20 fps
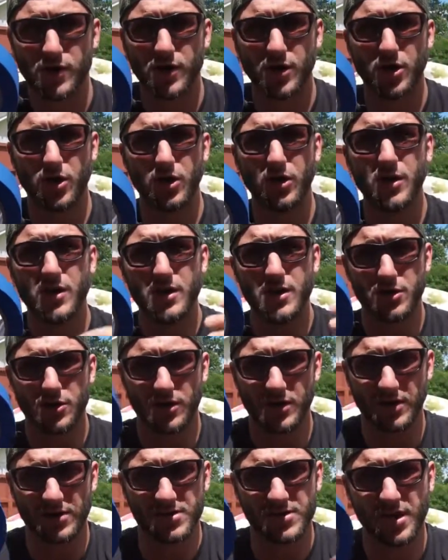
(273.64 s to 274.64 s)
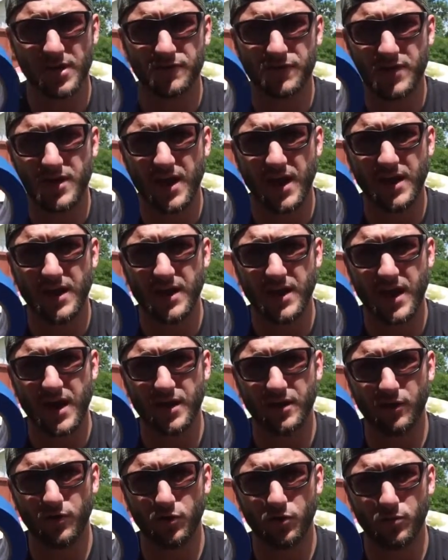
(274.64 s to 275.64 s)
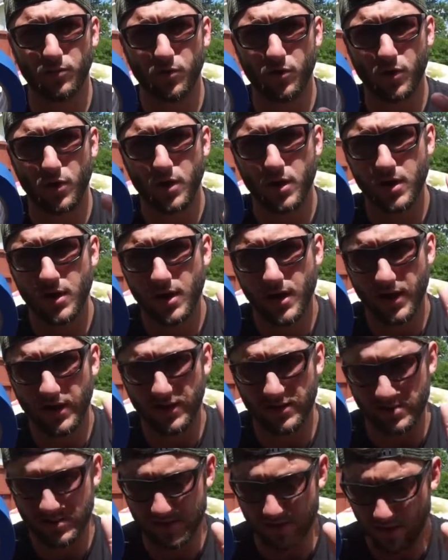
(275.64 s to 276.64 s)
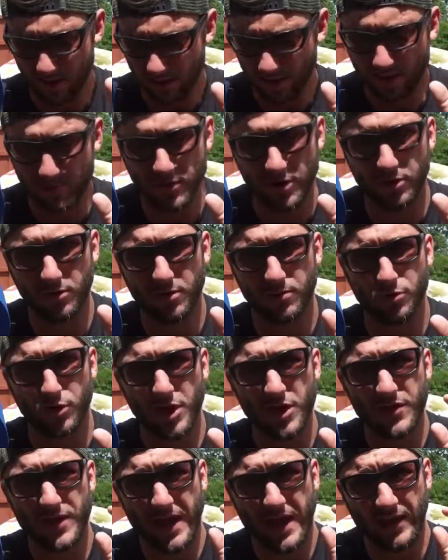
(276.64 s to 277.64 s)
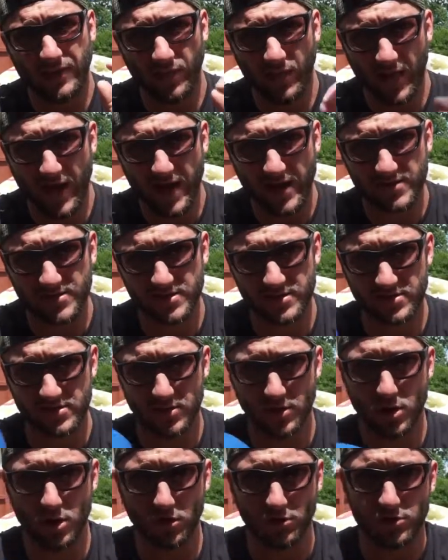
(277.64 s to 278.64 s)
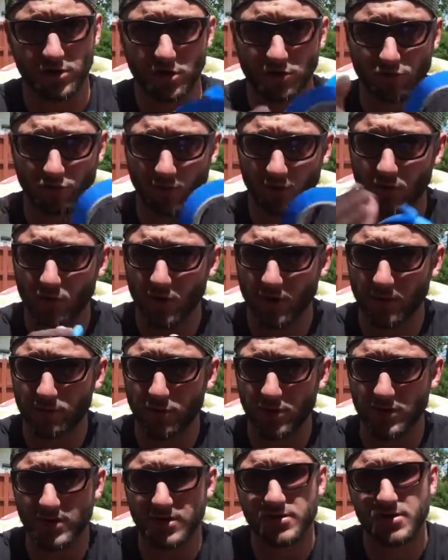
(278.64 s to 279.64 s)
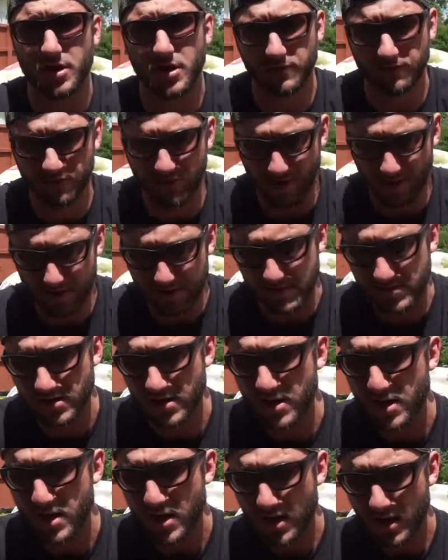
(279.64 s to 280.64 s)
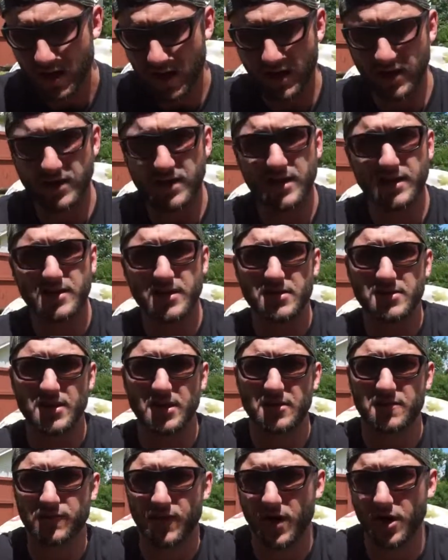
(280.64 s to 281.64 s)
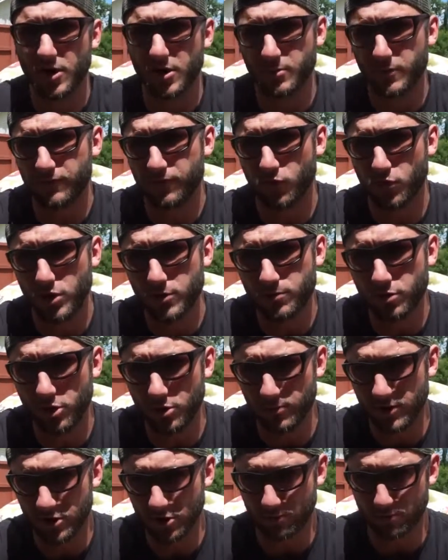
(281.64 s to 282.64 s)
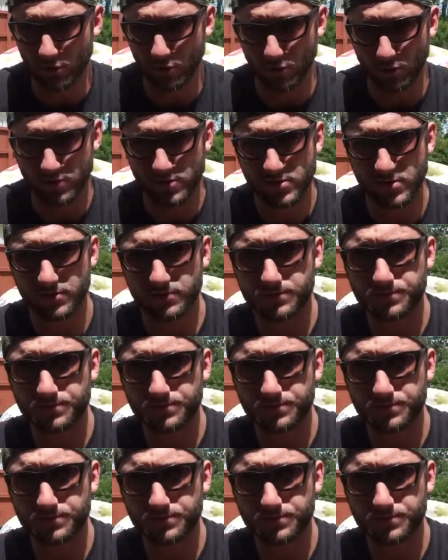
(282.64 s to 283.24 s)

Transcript: it all, you're gonna suffocate it out a little more, and it's not gonna be able to breathe and last as long. So you really wanna put these on vents and get these things fired up before you put them in your boots.